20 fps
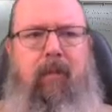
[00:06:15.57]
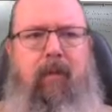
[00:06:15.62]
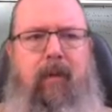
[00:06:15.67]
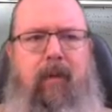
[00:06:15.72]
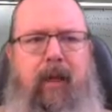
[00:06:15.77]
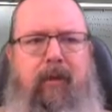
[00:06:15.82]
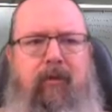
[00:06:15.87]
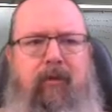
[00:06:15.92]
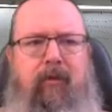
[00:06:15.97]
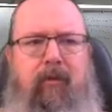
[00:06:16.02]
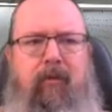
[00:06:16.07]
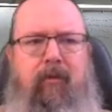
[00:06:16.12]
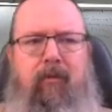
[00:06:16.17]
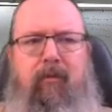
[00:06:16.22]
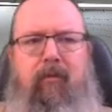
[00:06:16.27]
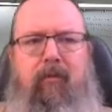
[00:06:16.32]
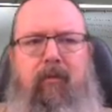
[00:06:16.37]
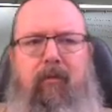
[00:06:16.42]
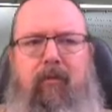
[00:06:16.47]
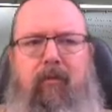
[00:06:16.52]
That's
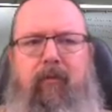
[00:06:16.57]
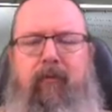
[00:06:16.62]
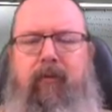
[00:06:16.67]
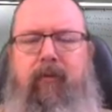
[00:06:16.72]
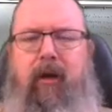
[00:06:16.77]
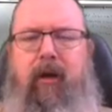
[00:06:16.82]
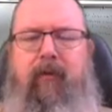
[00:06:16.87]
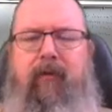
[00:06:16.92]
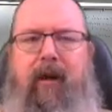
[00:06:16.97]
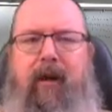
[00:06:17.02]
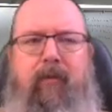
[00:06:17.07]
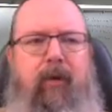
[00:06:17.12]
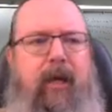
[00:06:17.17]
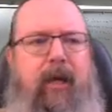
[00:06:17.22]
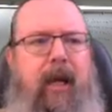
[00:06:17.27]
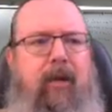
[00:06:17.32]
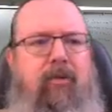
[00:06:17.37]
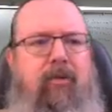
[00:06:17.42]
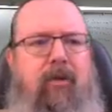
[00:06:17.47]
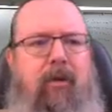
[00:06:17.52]
a
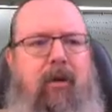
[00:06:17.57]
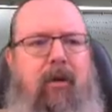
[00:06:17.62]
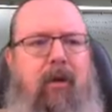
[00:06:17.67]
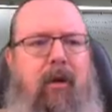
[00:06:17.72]
fabrication.